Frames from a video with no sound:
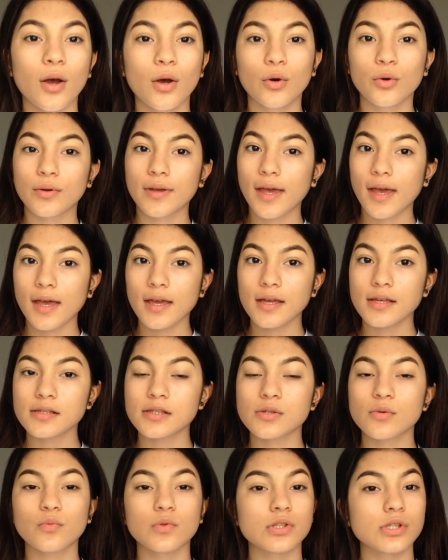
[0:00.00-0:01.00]
Okay,
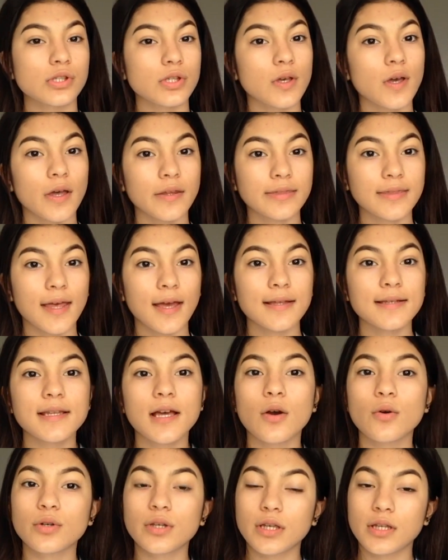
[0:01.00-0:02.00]
so once you got that
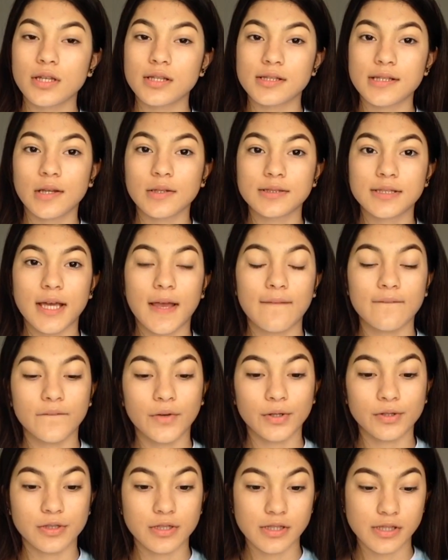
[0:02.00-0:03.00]
down, it is now time
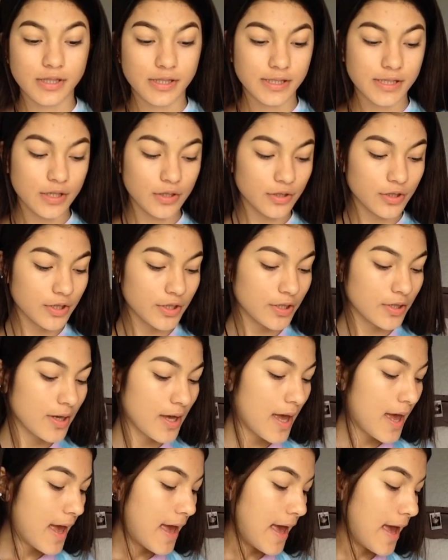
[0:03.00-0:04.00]
for concealer.
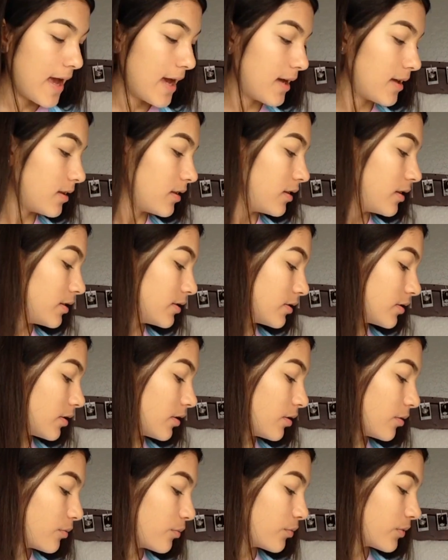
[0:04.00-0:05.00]
And these
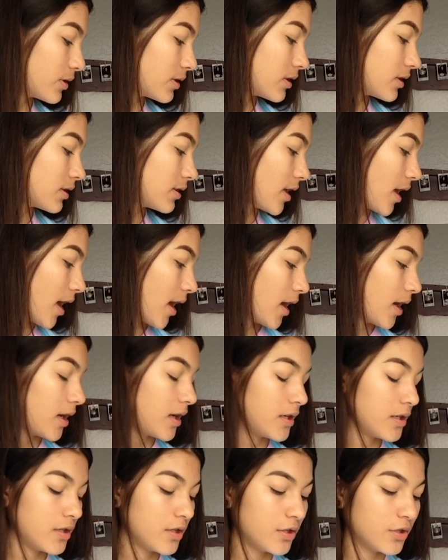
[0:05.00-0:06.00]
are the ones
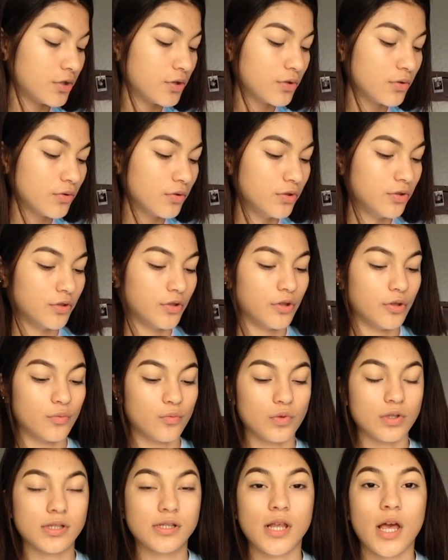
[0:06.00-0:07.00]
I use, or the
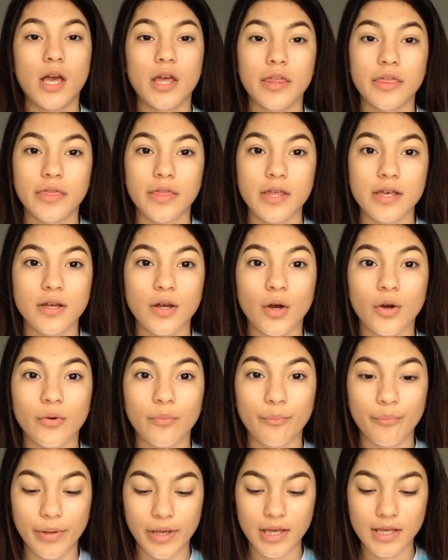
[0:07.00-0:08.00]
ones I think
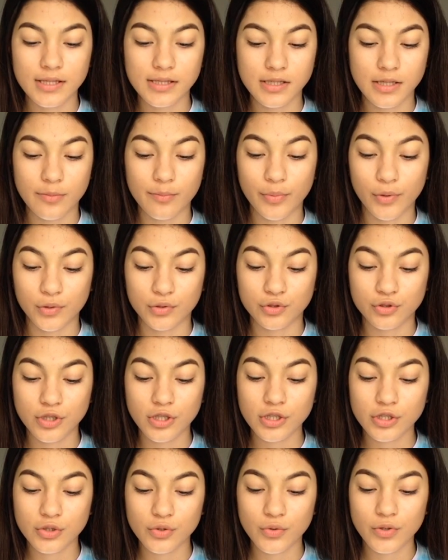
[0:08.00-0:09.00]
are best in both
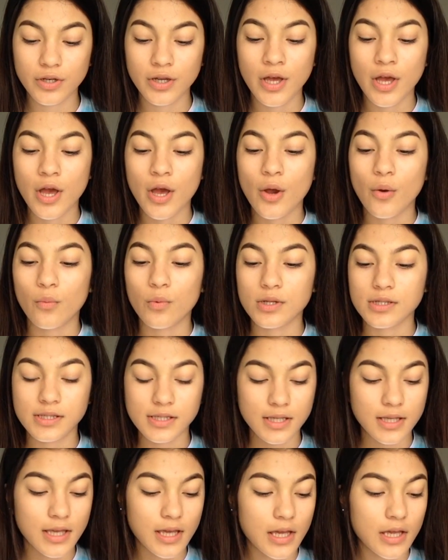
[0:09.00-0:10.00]
drugstore.
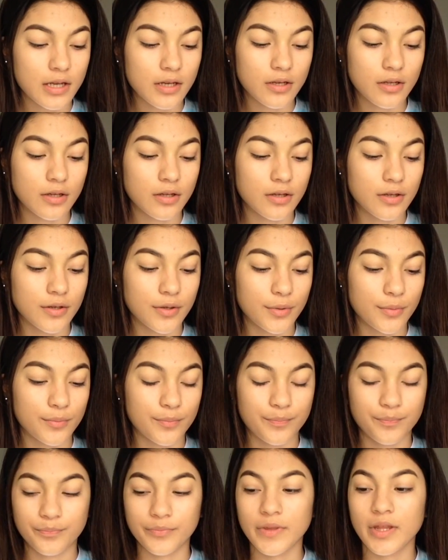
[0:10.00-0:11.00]
Once again,
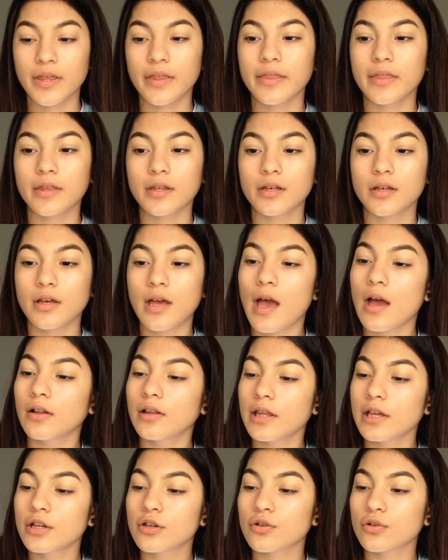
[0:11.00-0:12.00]
the
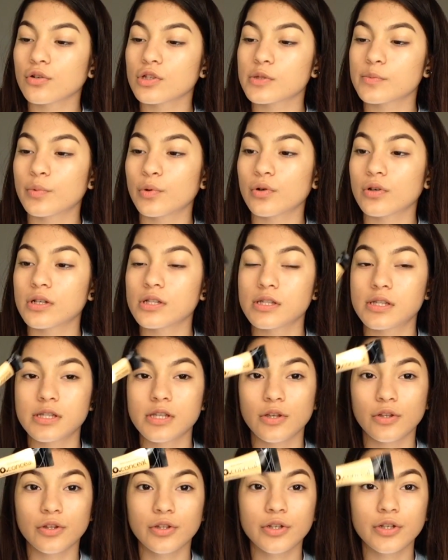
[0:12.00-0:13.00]
LA Girls Brow
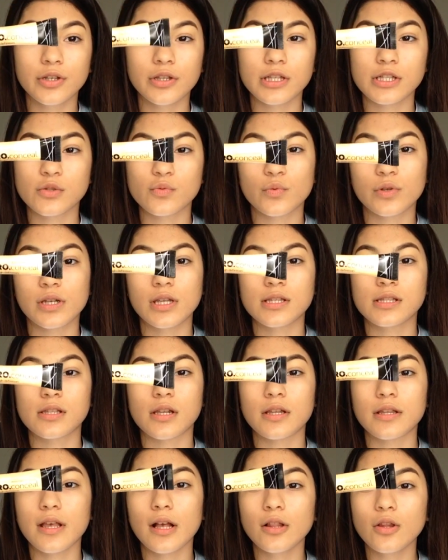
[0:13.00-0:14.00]
Concealer. This is
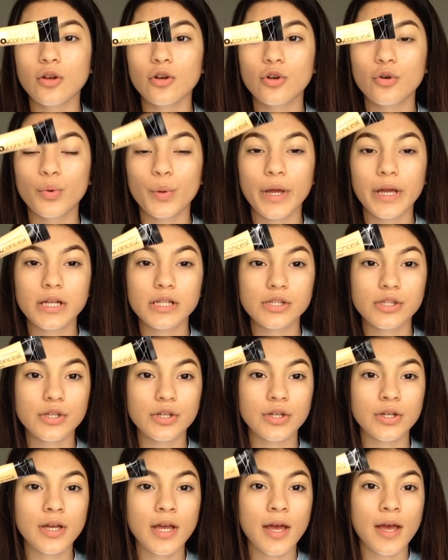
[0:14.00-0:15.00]
in Yellow
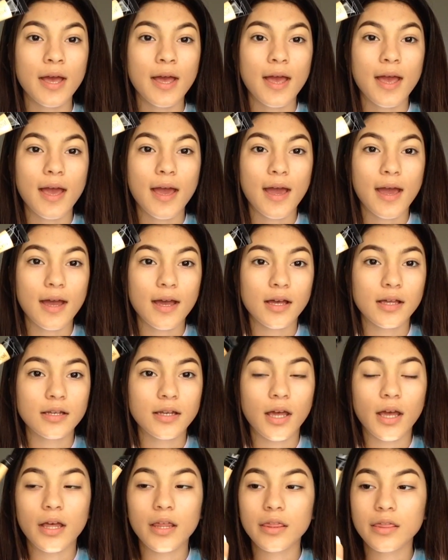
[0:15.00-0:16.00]
Corrector,
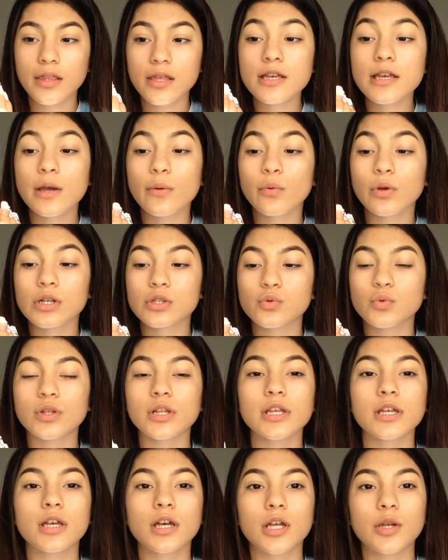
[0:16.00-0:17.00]
and I think it works
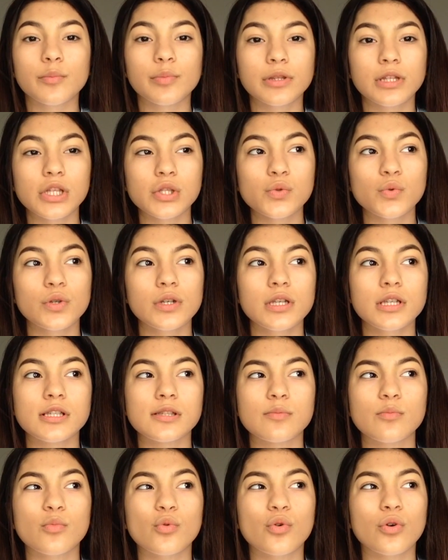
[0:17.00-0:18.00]
really good. But this one
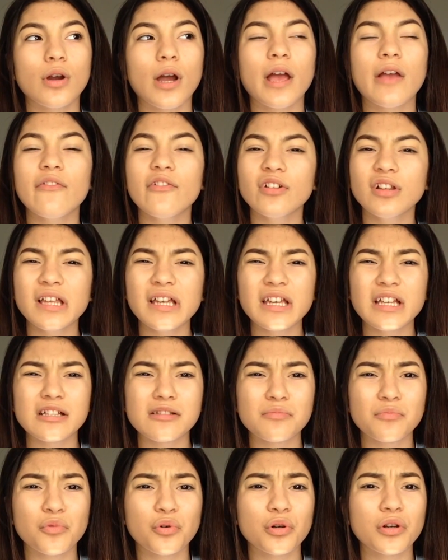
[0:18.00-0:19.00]
is more, I feel like
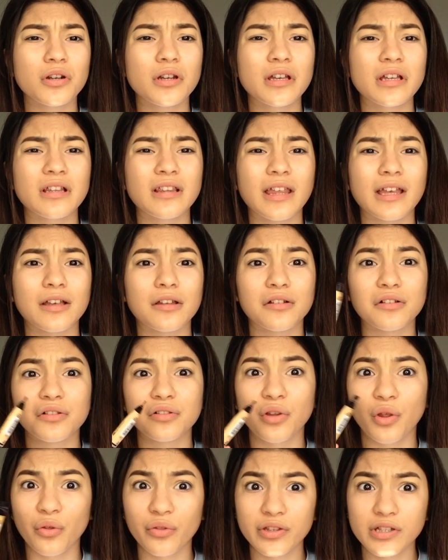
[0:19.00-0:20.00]
it's more in like
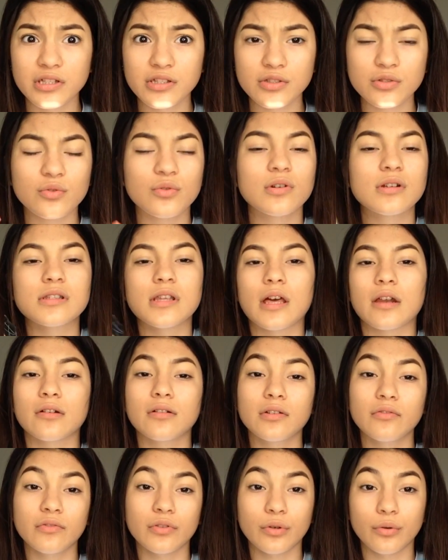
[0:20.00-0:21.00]
clothing stores. I
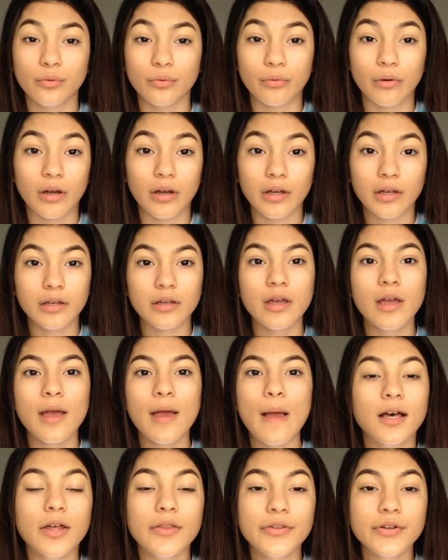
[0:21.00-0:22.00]
don't even know why.
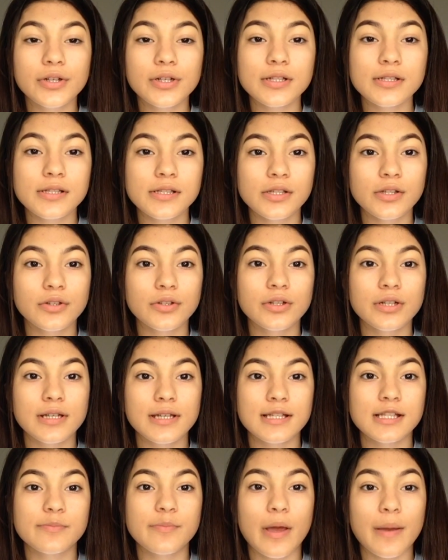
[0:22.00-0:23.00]
The other concealer
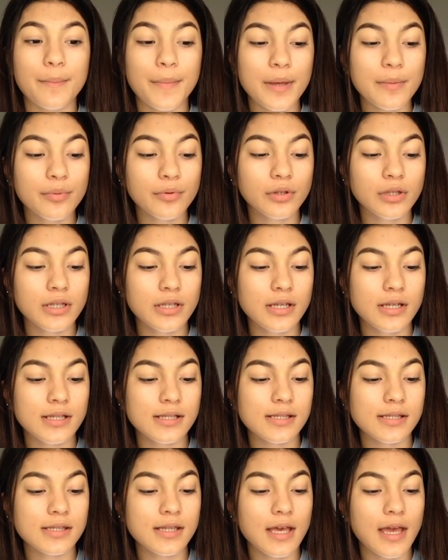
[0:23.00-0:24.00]
is by Maybelline.
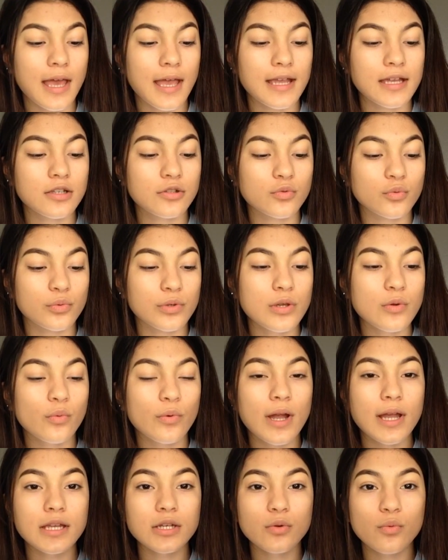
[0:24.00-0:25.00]
It's the Age
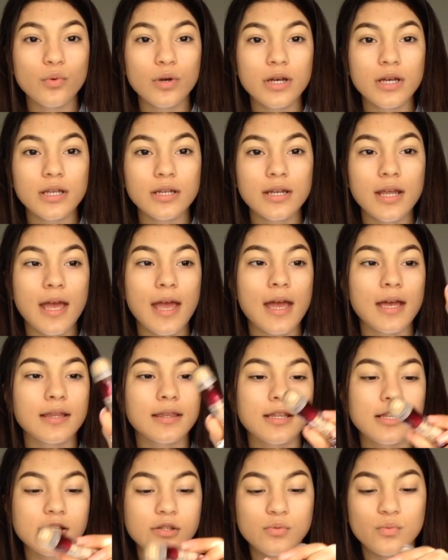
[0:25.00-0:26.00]
Rewind one,
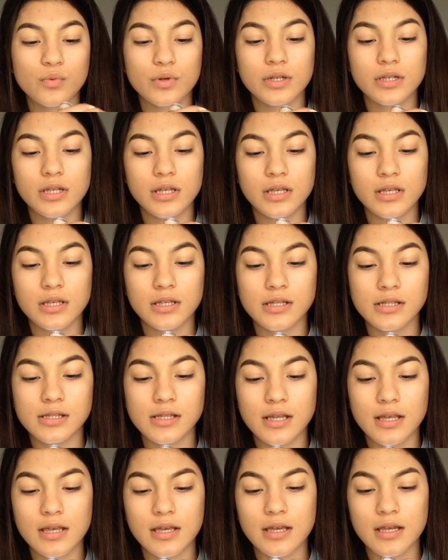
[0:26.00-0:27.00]
and this one is
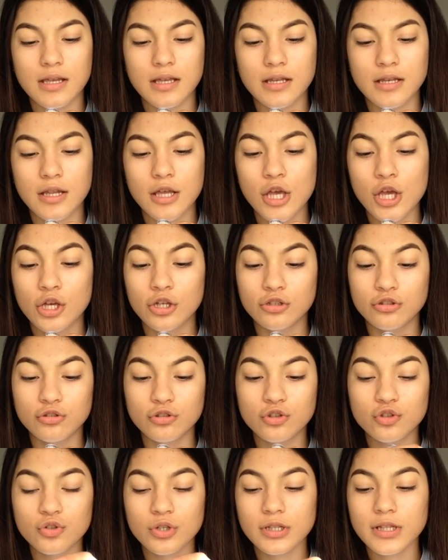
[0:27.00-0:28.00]
in
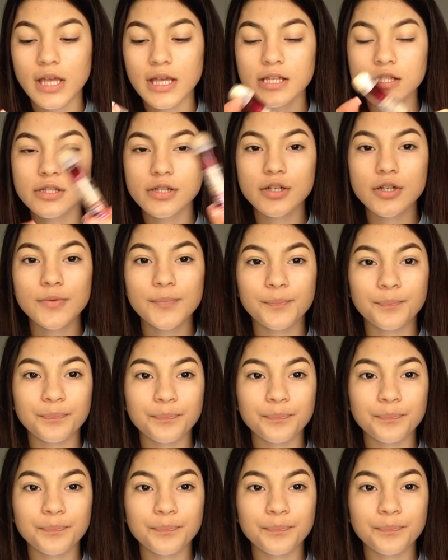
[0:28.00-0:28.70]
Neutralizer.